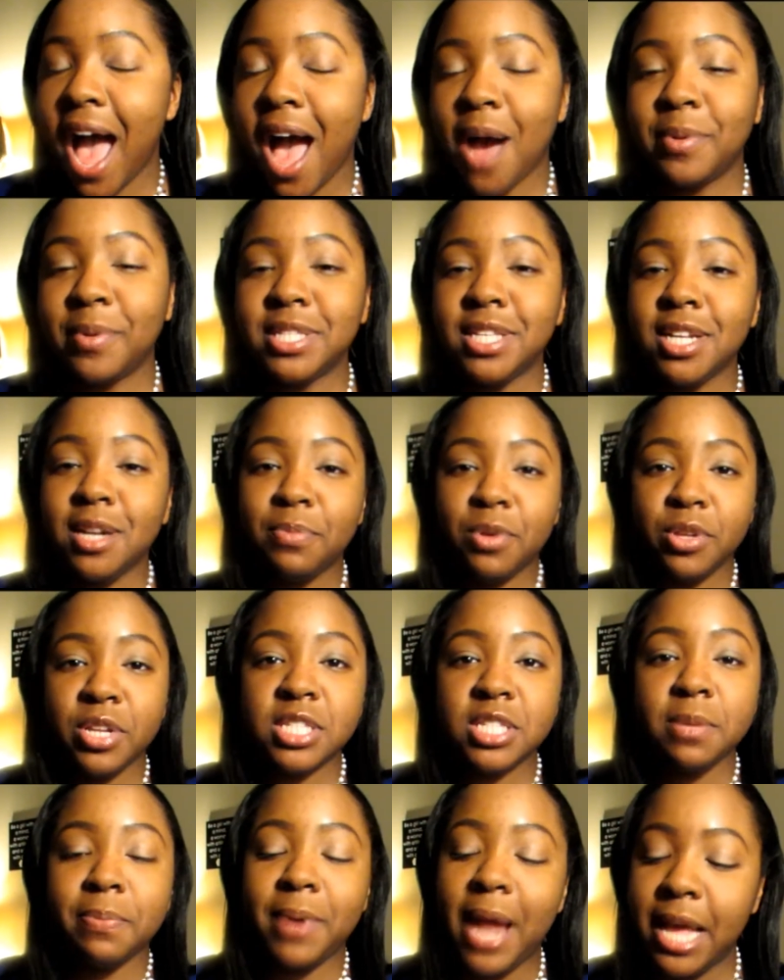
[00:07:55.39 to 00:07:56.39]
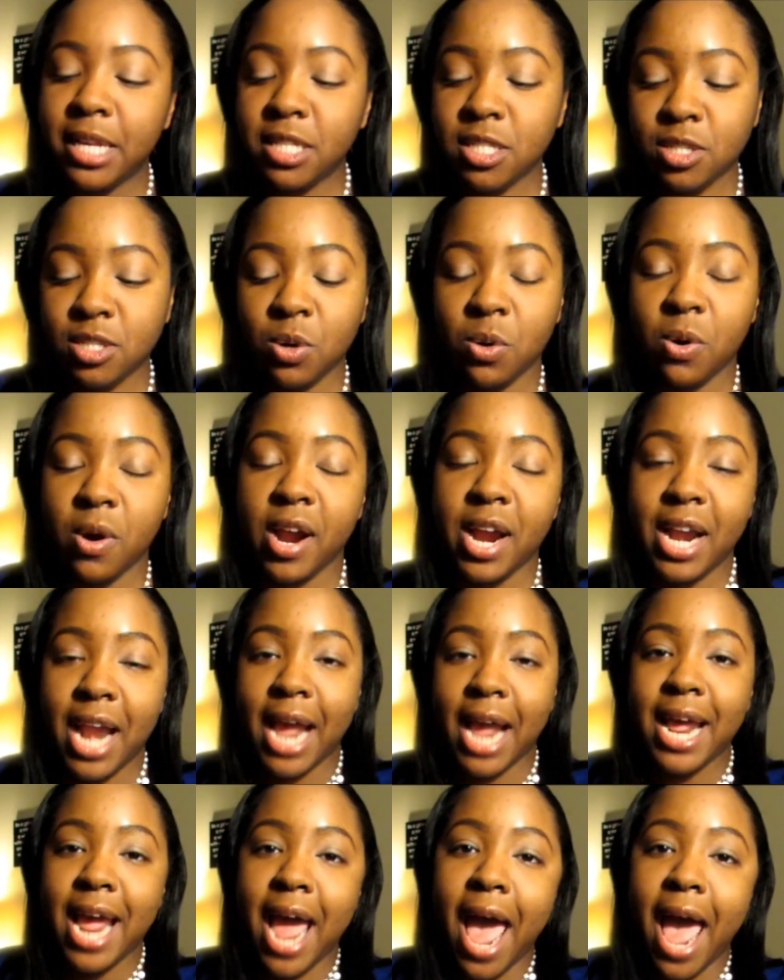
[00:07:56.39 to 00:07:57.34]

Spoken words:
I went to the beauty supply store and I